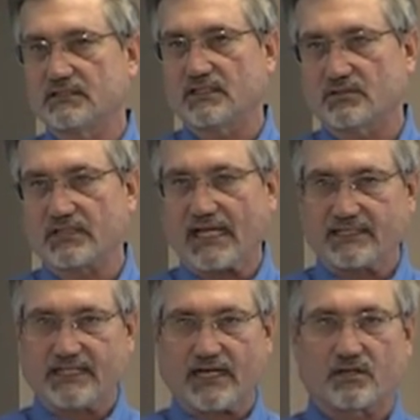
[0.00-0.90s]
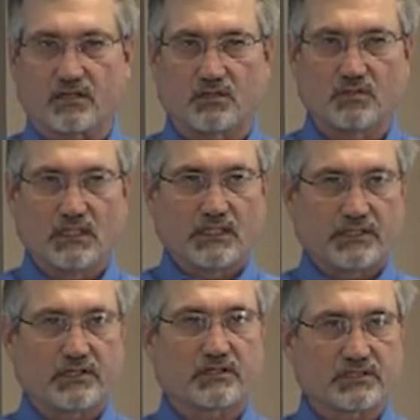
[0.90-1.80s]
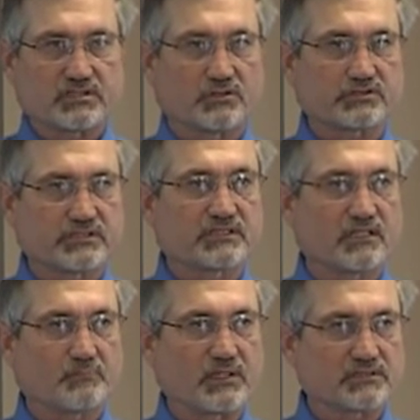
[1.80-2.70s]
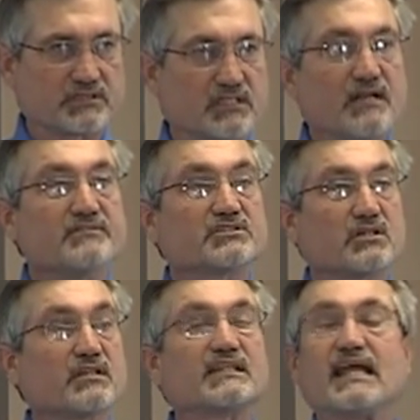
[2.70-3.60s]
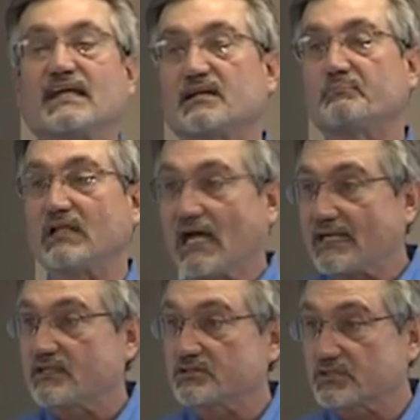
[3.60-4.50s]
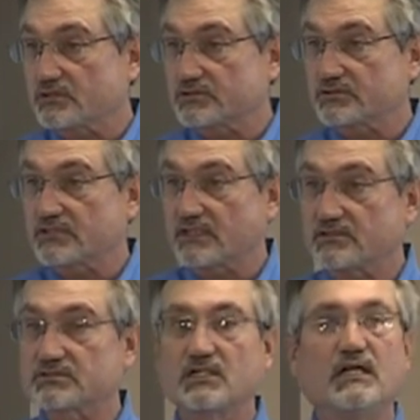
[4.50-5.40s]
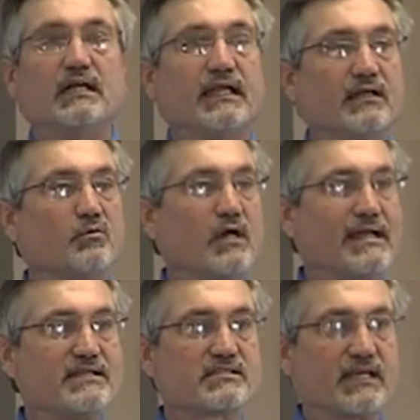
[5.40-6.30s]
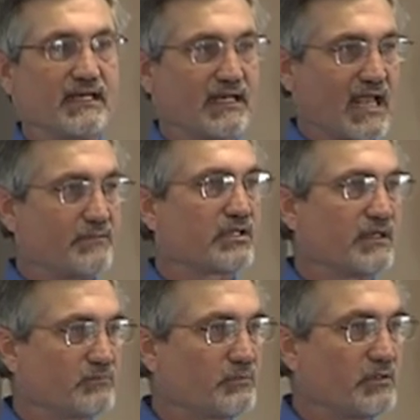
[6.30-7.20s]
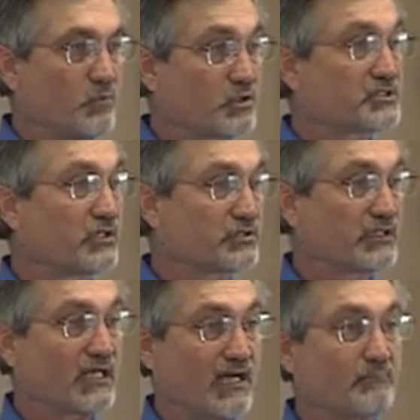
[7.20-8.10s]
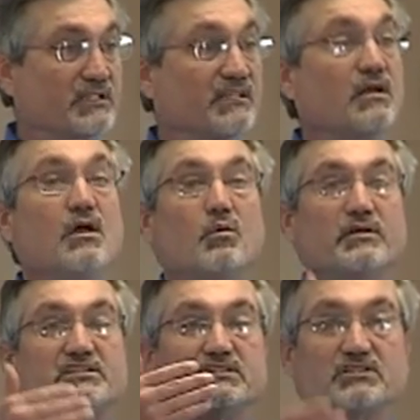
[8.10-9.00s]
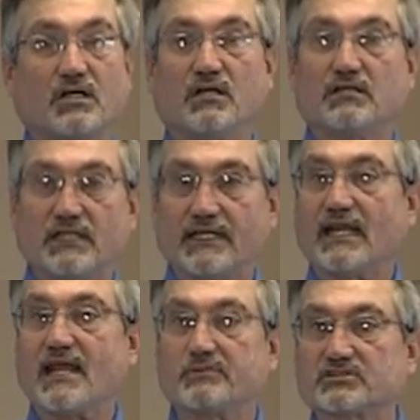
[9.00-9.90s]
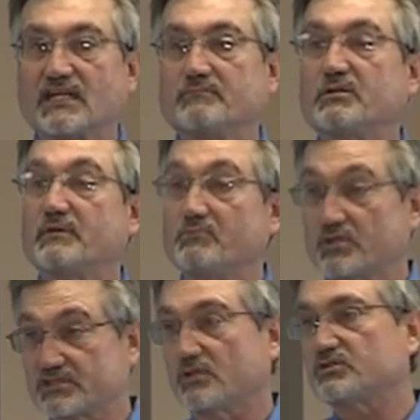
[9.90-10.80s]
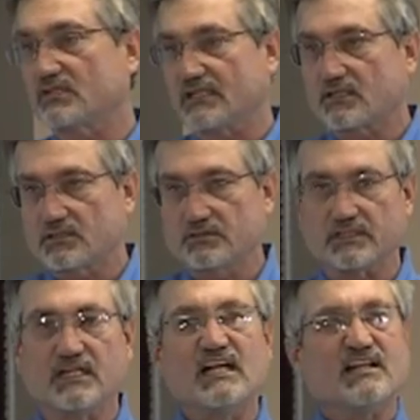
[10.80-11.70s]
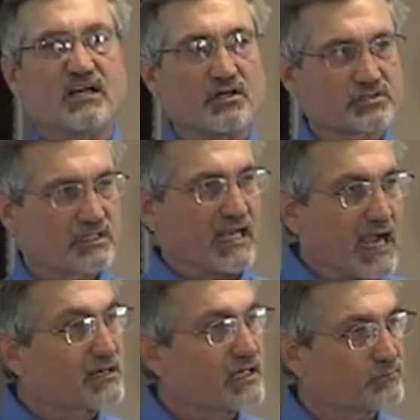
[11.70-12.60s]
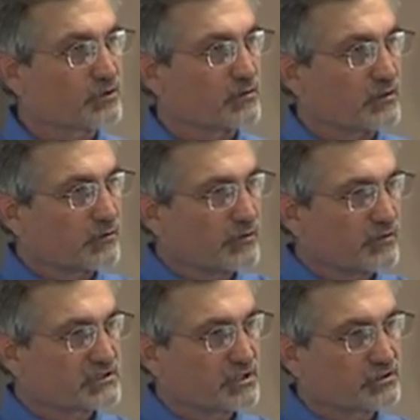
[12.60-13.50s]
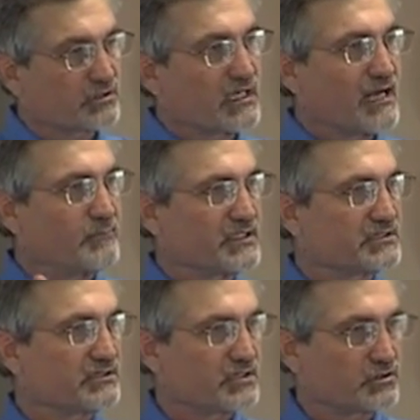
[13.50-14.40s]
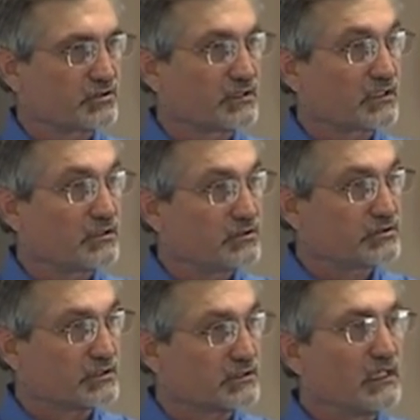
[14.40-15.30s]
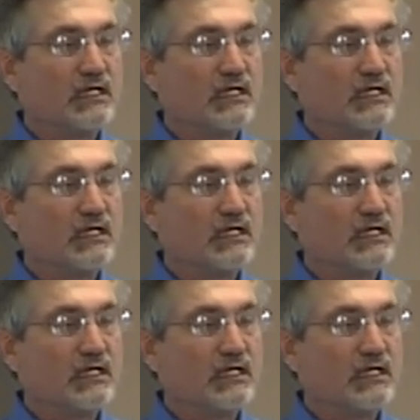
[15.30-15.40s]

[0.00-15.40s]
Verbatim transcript: you know, that narrow, you're a socially skilled person, so that they can apply those social skills in ways that enable them to be more socially competent, which in turn enables them to be more socially included. Those are the outcomes we want. We want social competence and social inclusion.